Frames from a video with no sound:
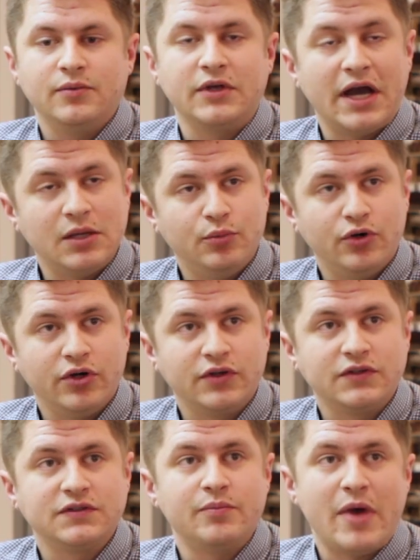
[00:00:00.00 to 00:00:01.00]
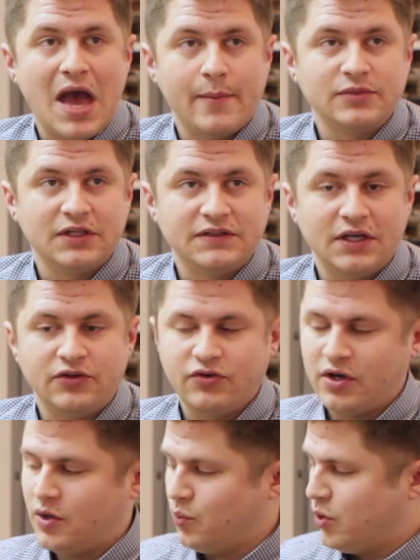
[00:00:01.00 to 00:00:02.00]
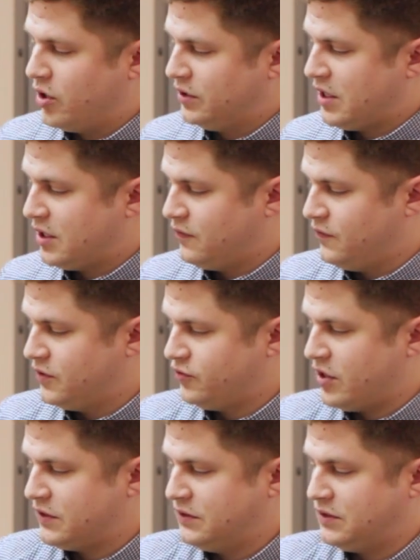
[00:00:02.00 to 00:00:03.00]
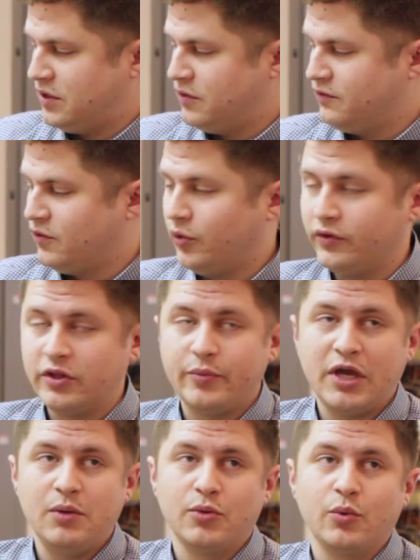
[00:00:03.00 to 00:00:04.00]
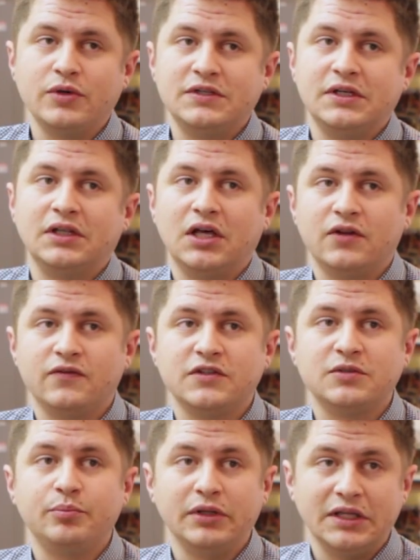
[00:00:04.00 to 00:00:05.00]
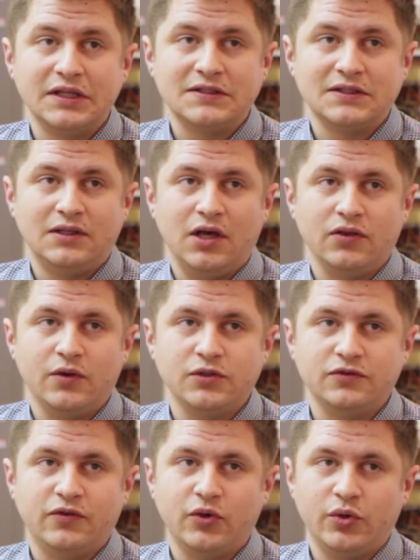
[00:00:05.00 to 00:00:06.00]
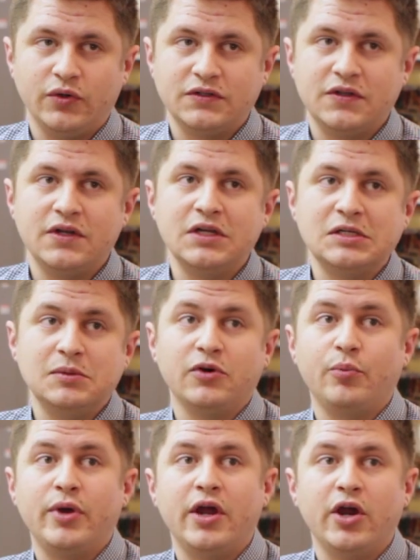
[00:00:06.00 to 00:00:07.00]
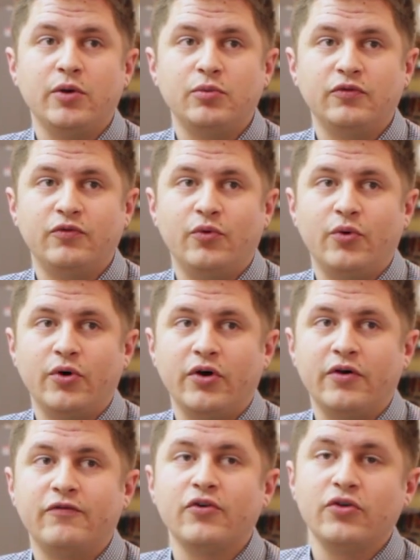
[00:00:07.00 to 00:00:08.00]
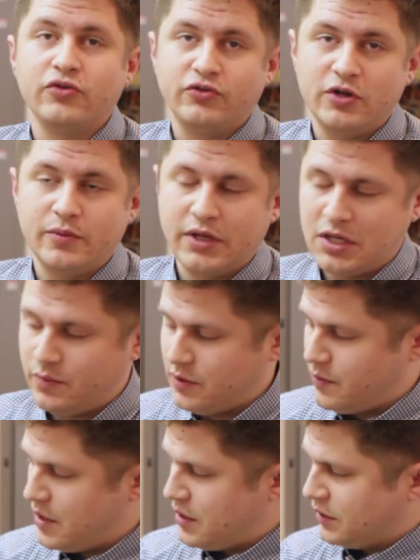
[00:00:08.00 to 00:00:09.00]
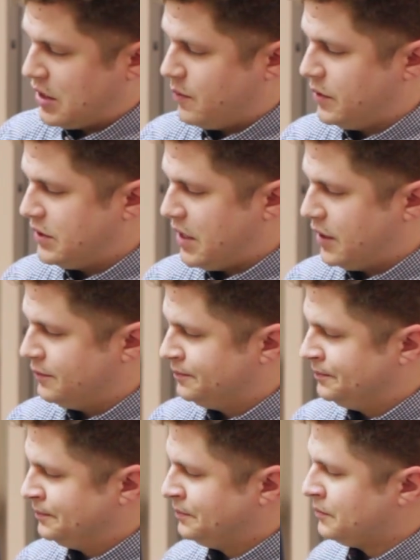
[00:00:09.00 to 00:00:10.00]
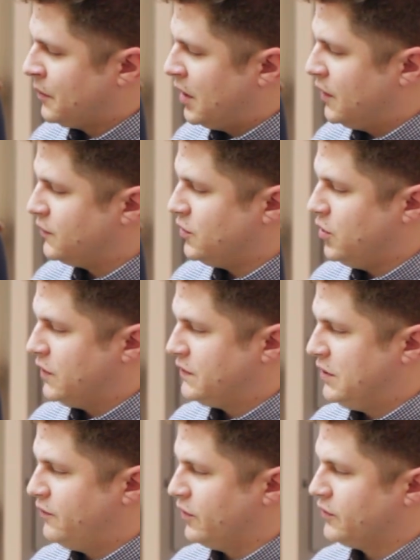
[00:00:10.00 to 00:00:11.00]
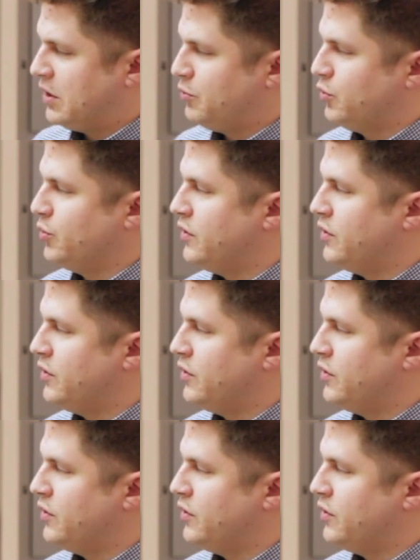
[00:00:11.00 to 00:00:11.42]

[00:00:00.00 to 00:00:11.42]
guidebooks, maps, etc., where a lot of the stress is on the fold of the paper, we see a lot of splits along those folds that need to be repaired before further treatment can be done. And so you can see, for example,